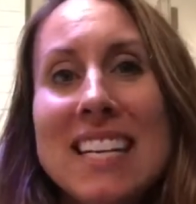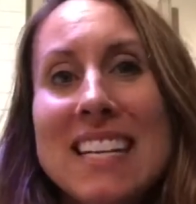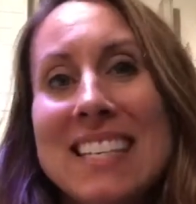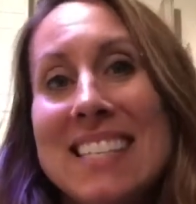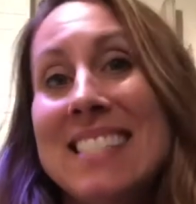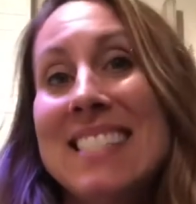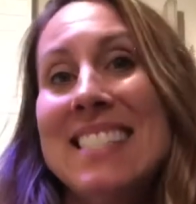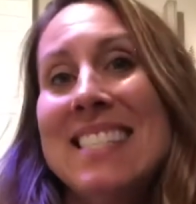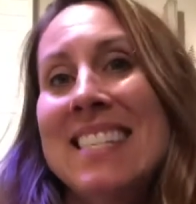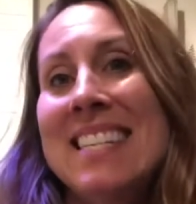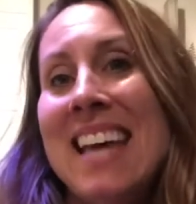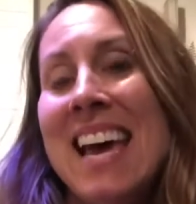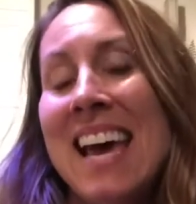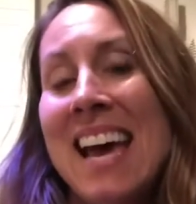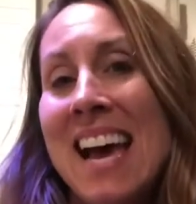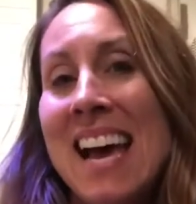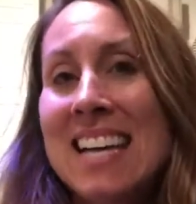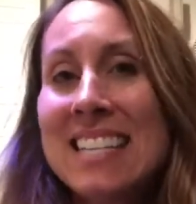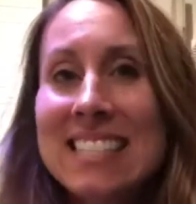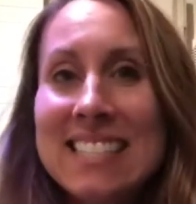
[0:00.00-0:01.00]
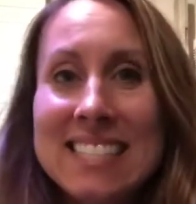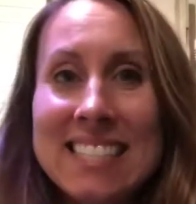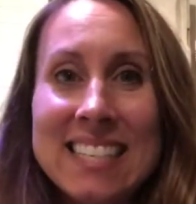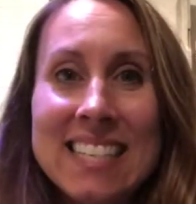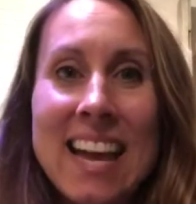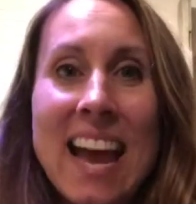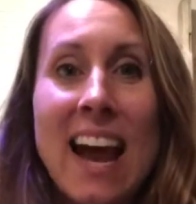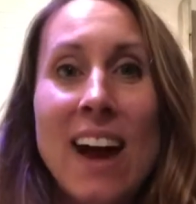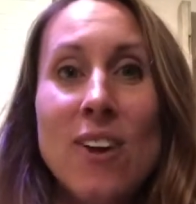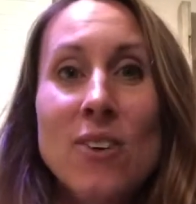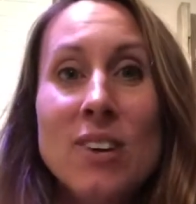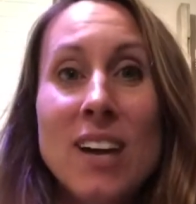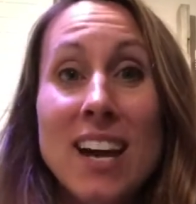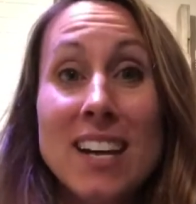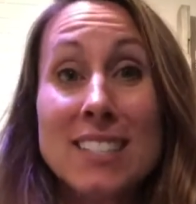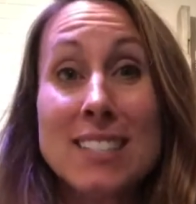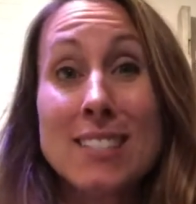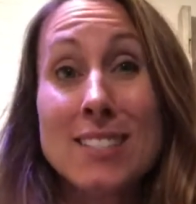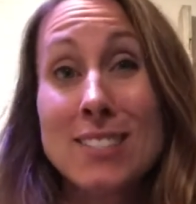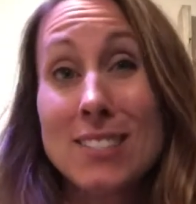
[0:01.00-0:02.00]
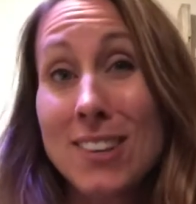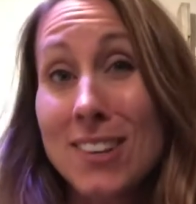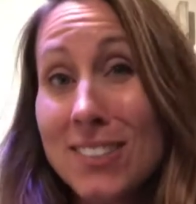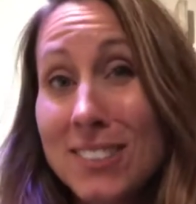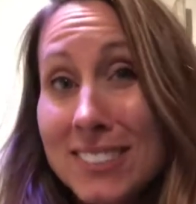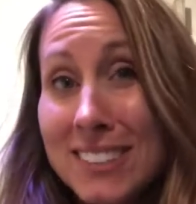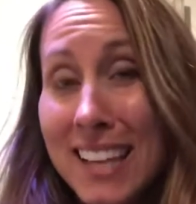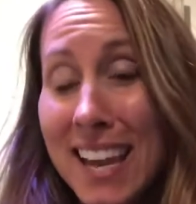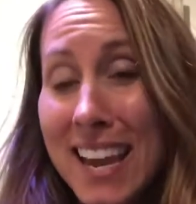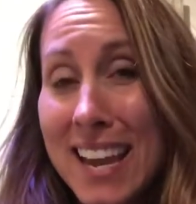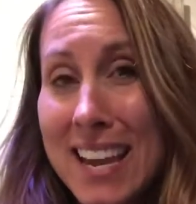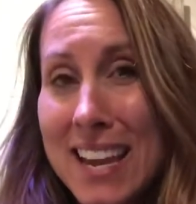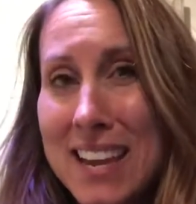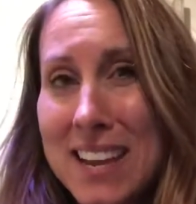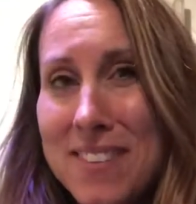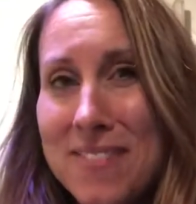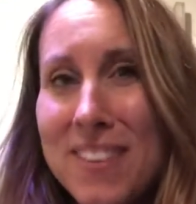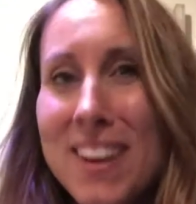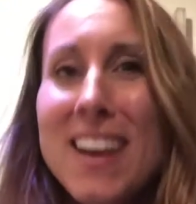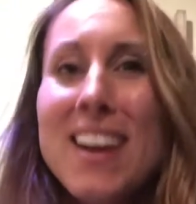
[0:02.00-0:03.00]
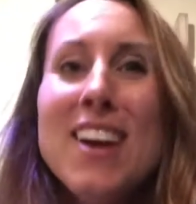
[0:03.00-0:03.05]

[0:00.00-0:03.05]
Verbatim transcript: to test out a salt cave.